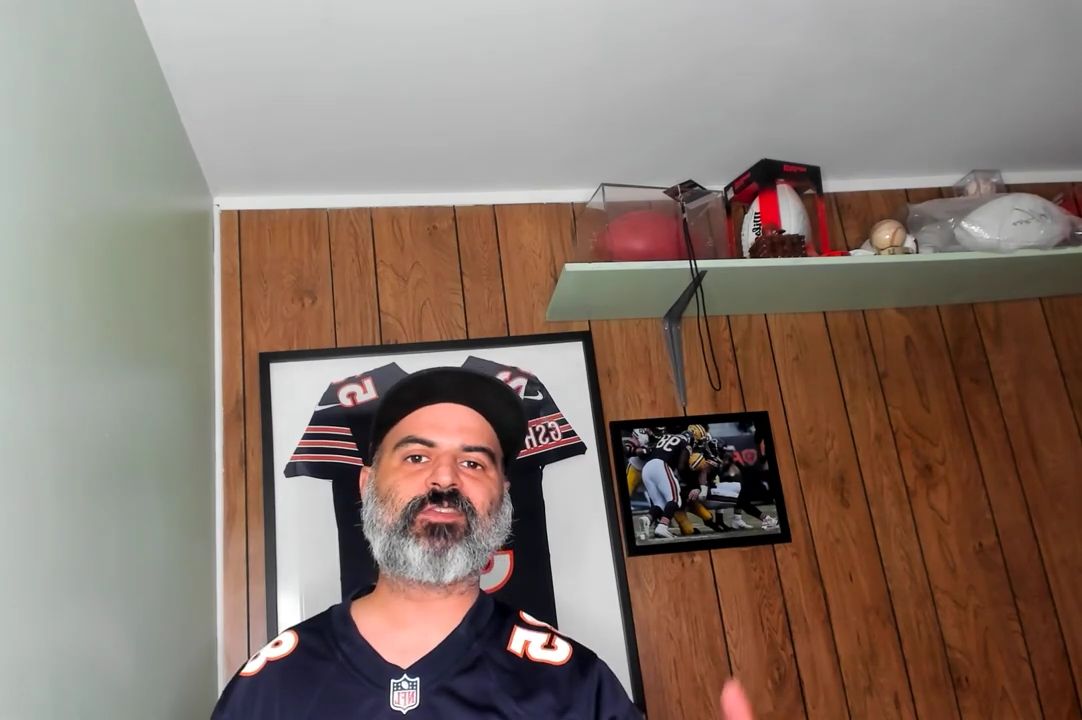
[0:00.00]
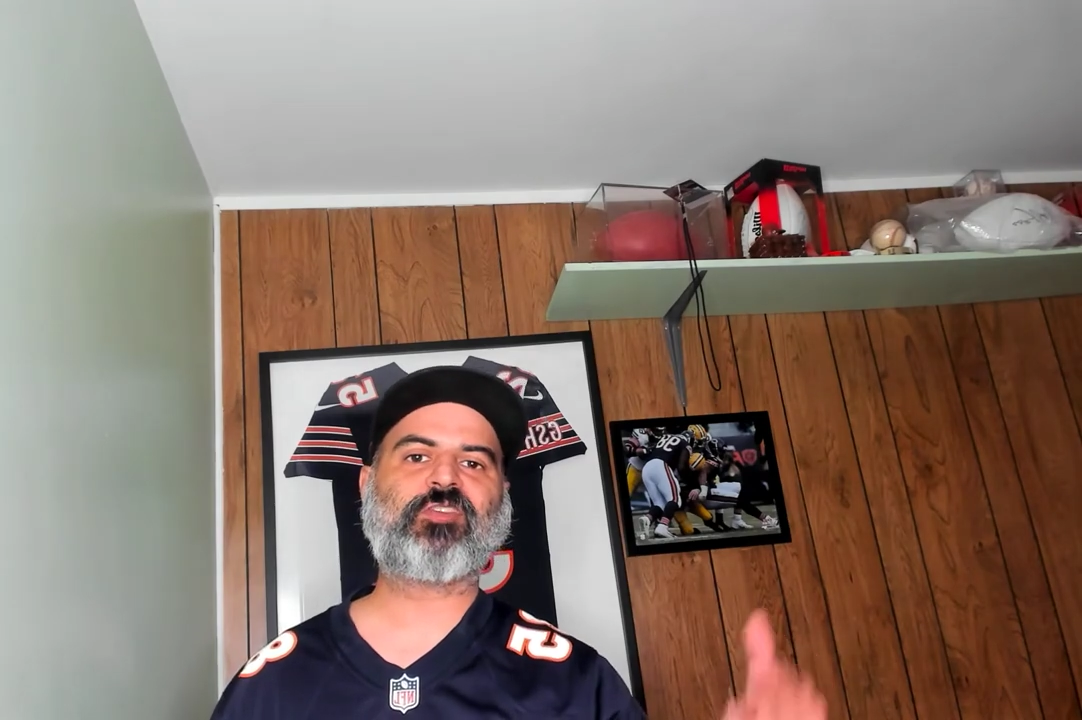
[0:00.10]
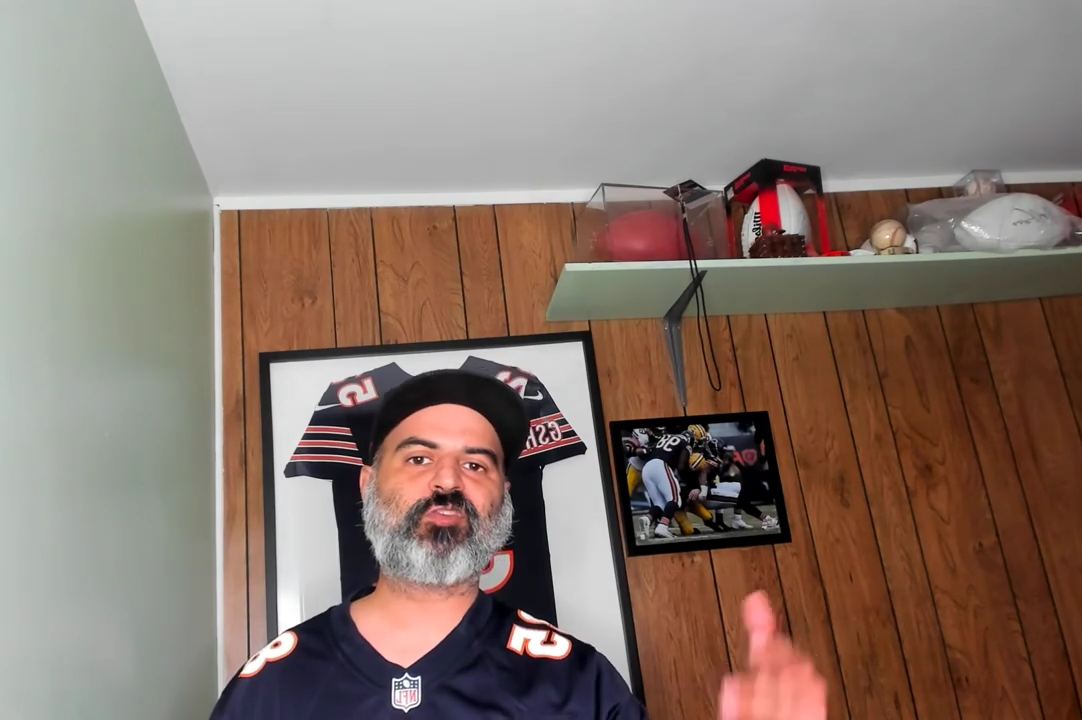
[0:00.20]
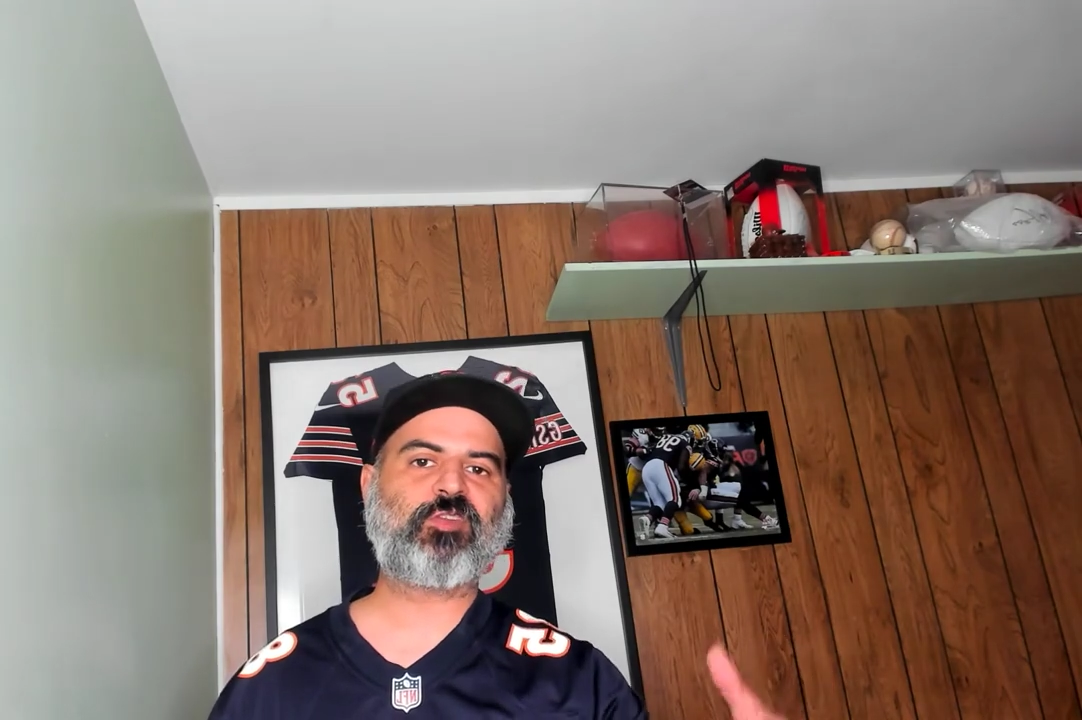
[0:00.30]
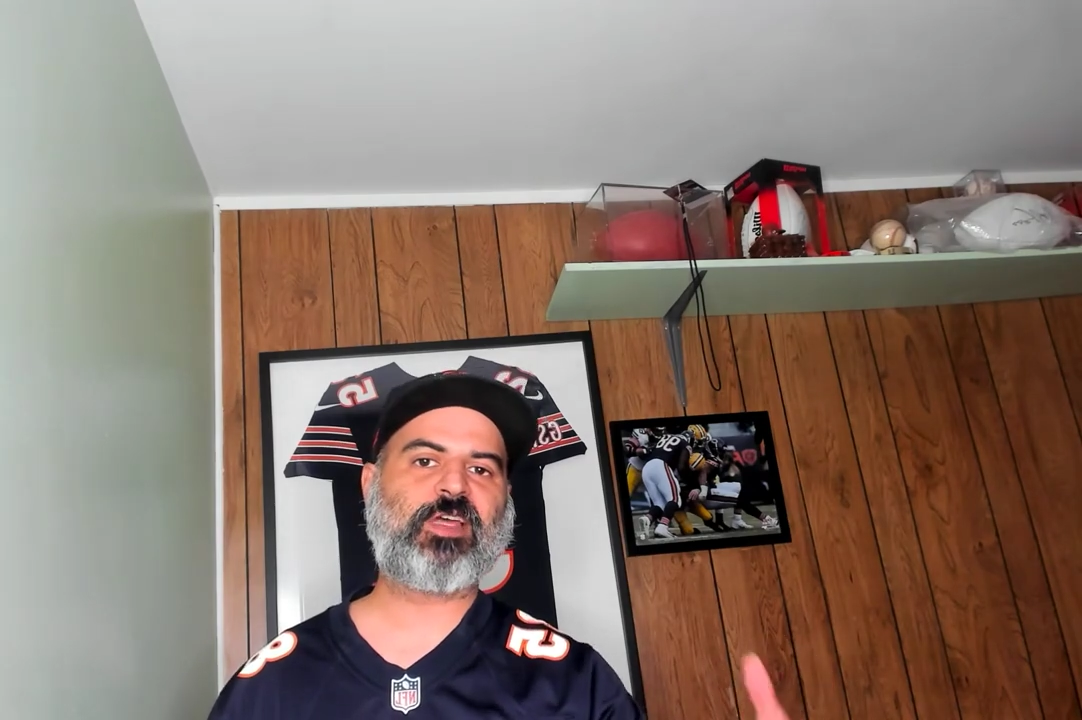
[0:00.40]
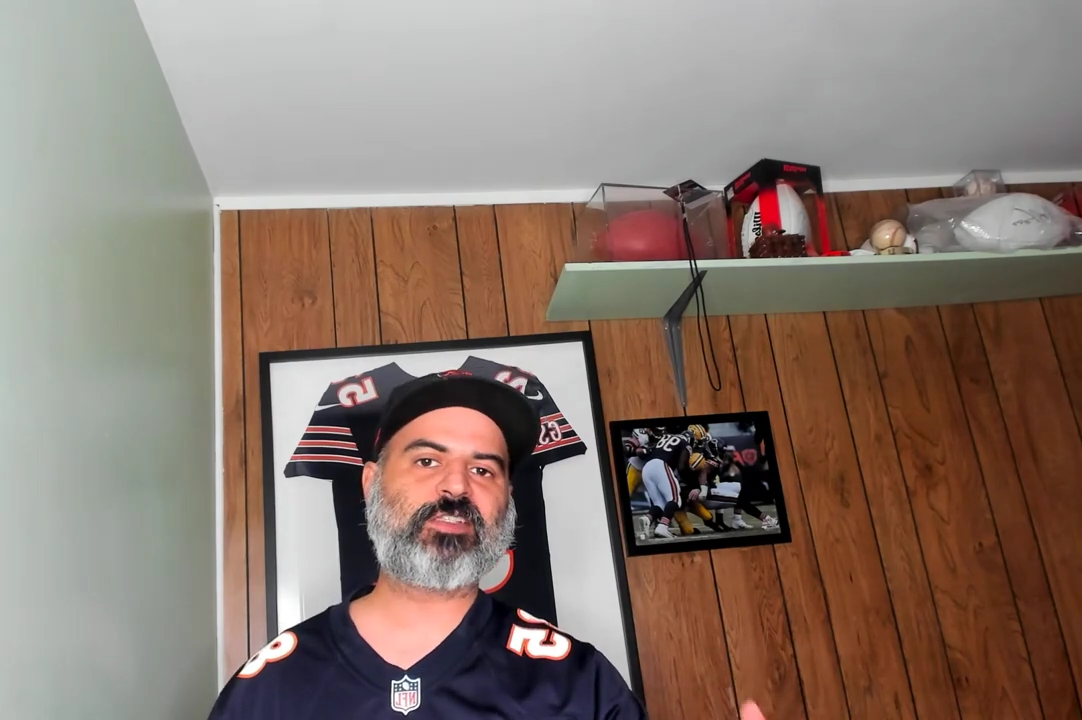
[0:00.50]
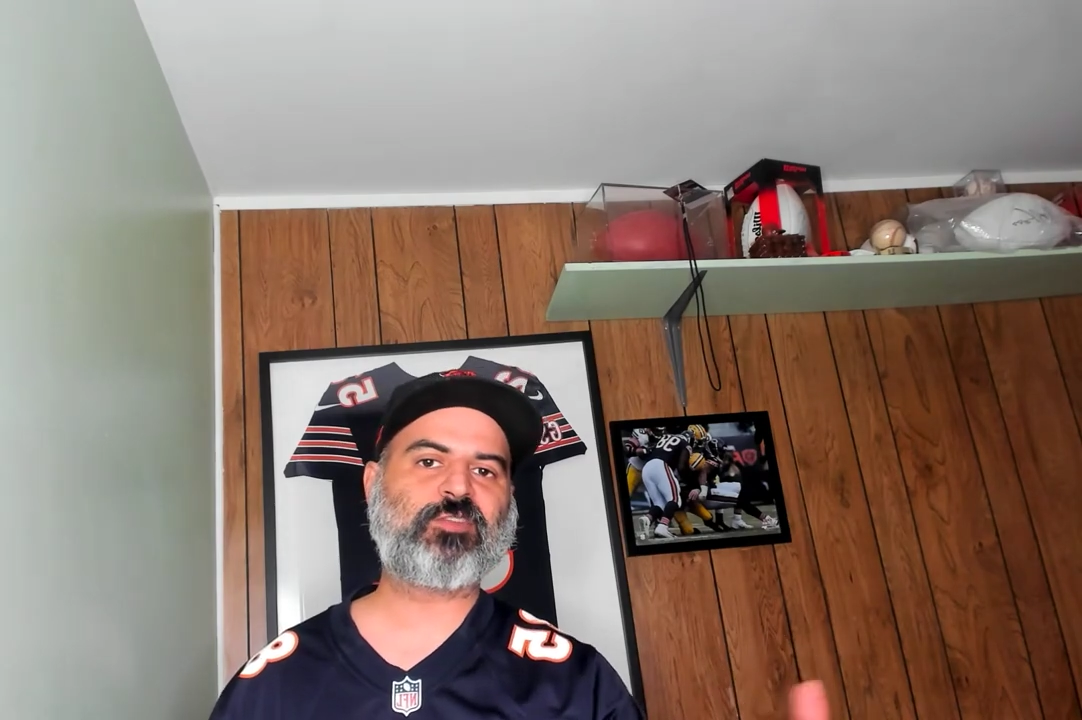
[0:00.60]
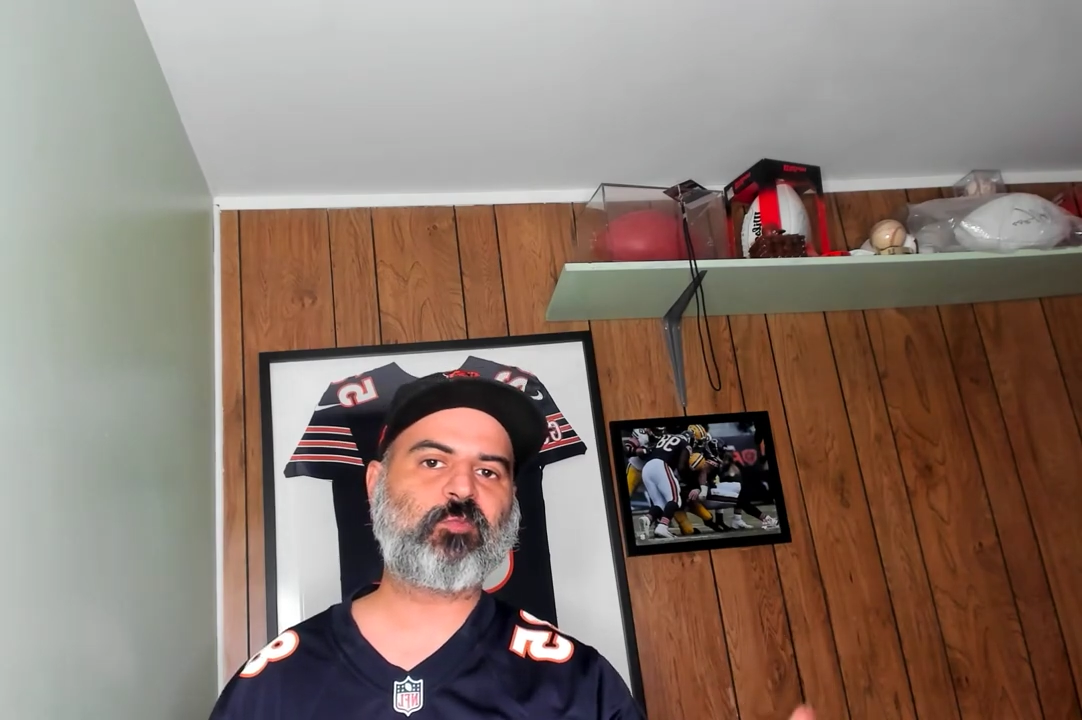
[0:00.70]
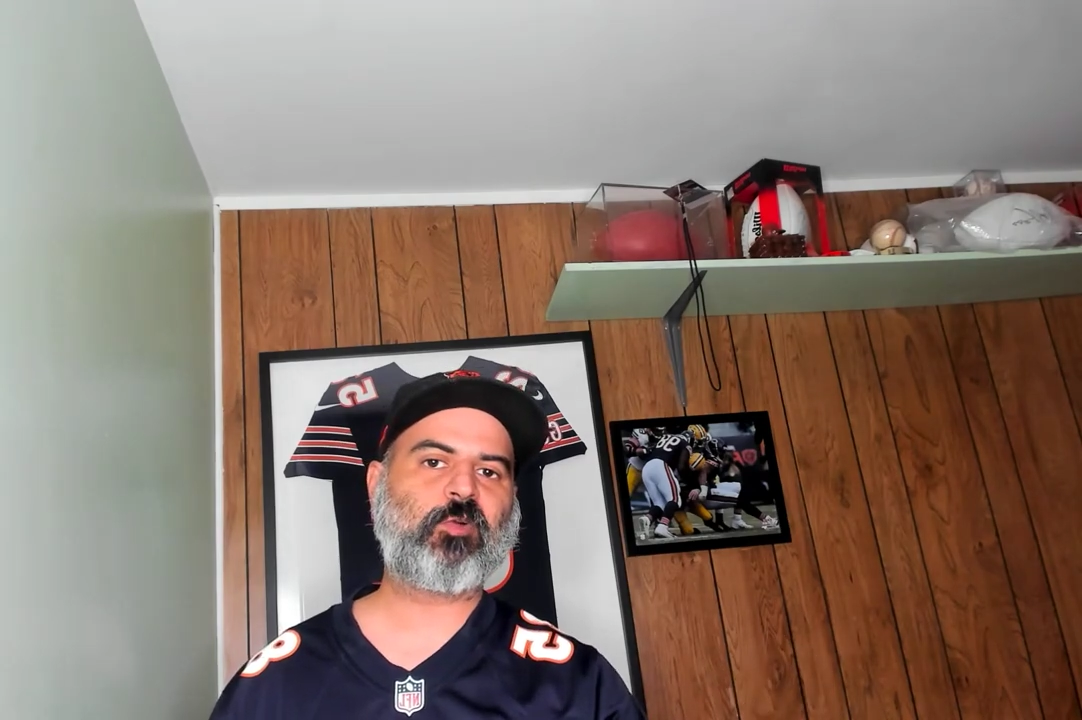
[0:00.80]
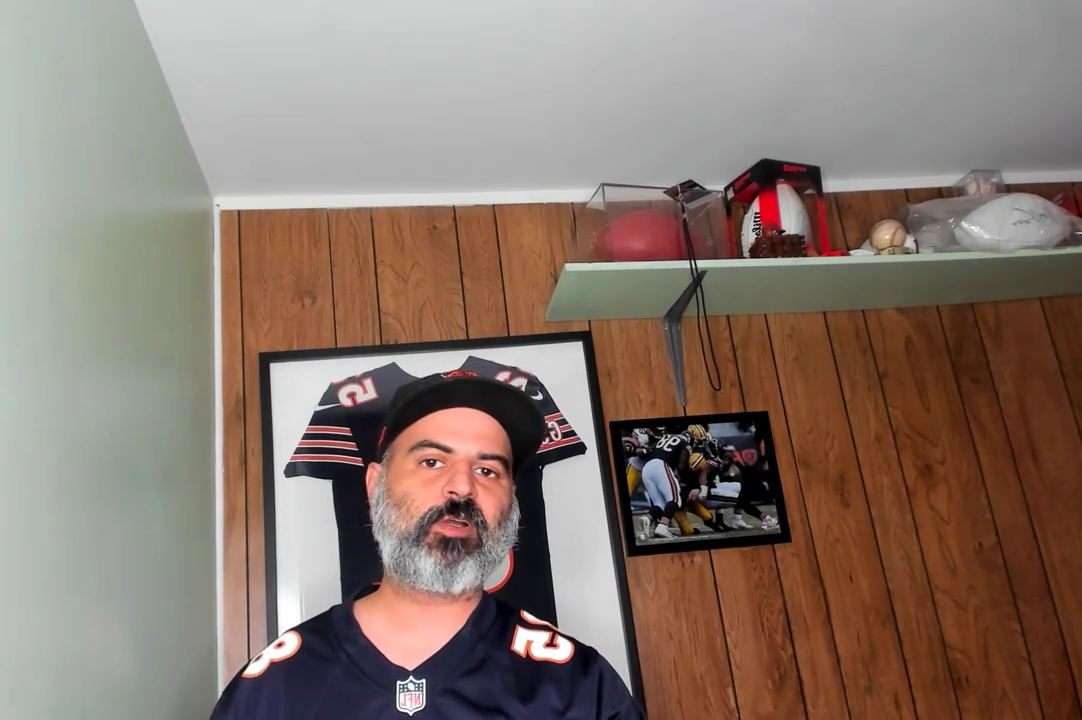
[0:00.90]
in
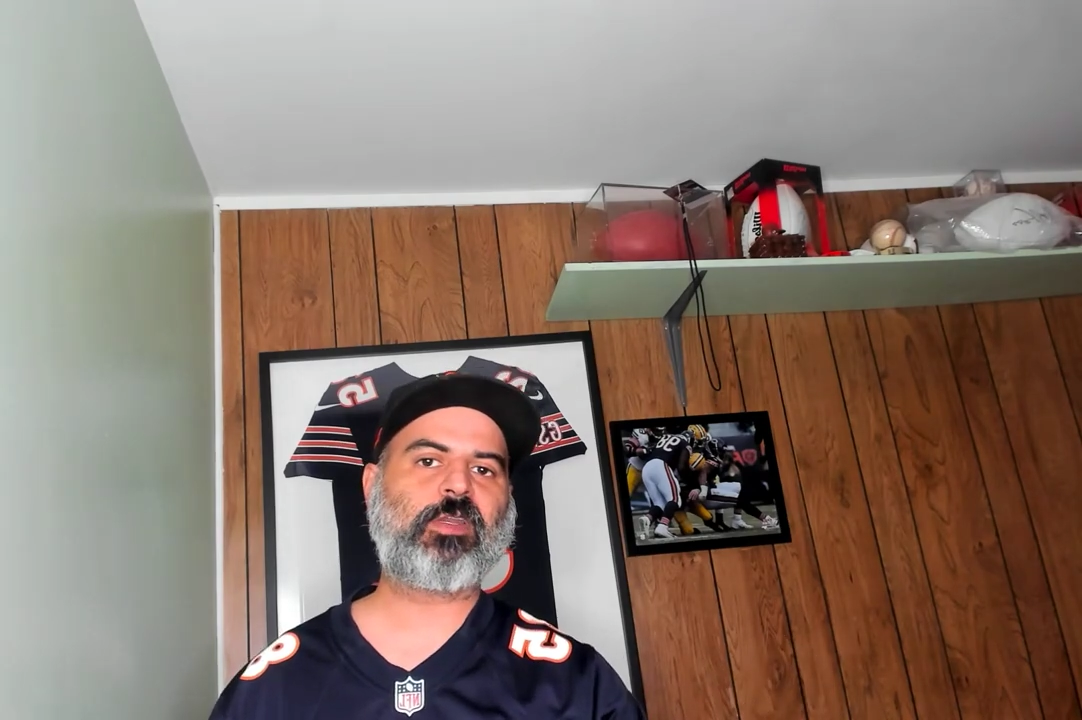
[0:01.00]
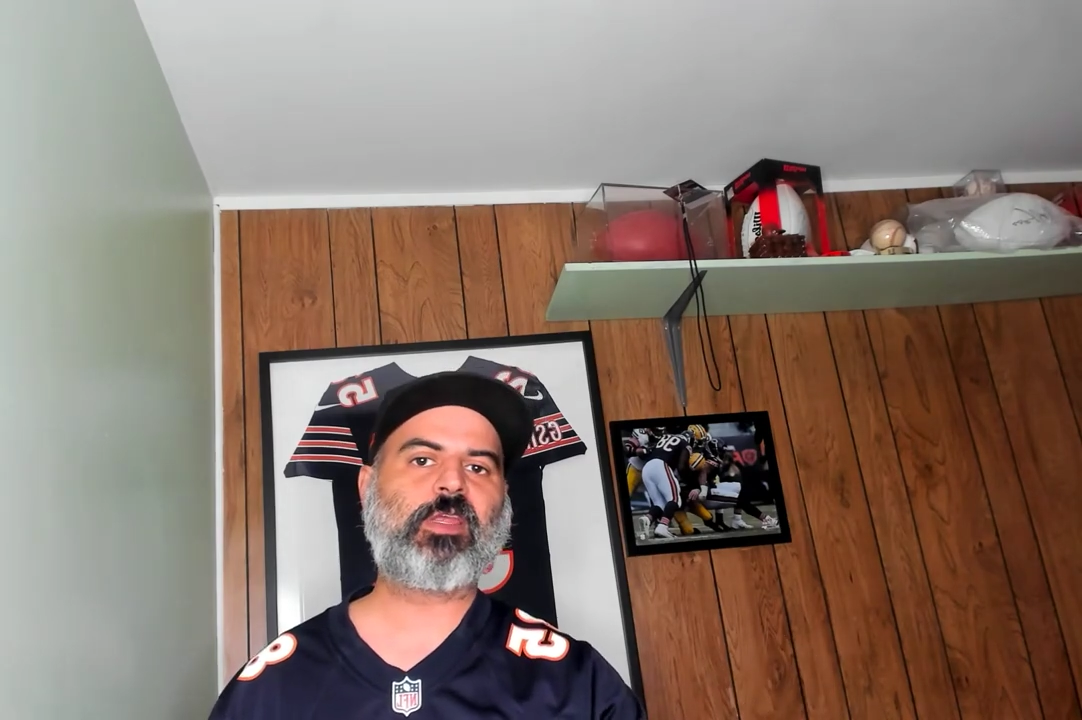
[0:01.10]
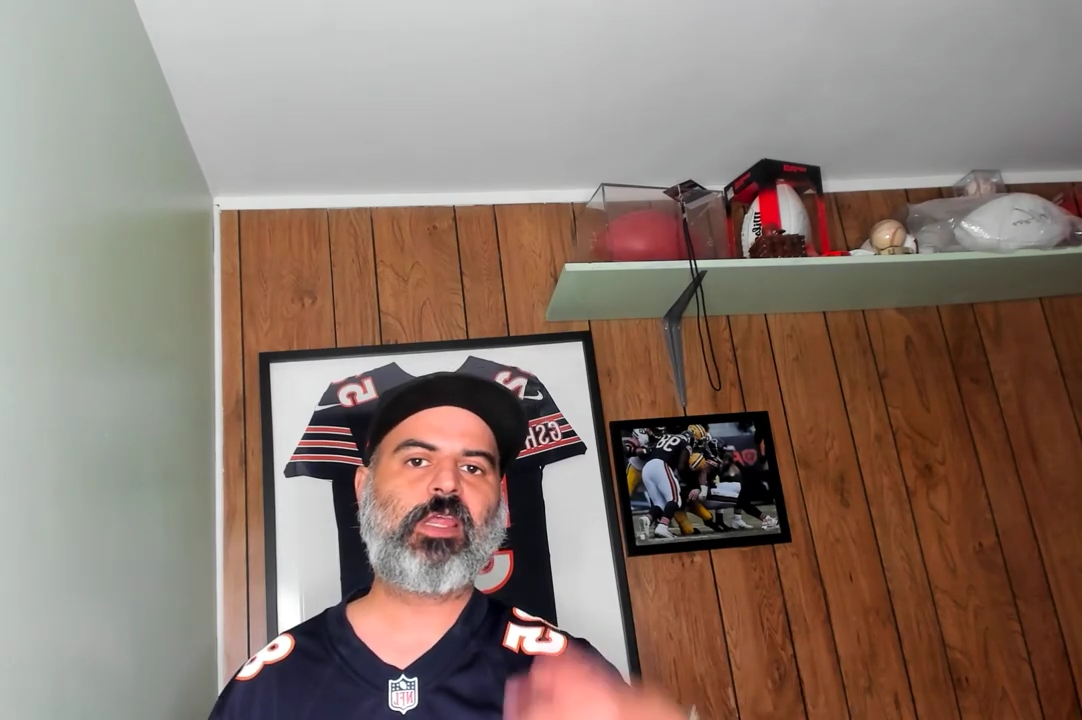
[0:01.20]
2001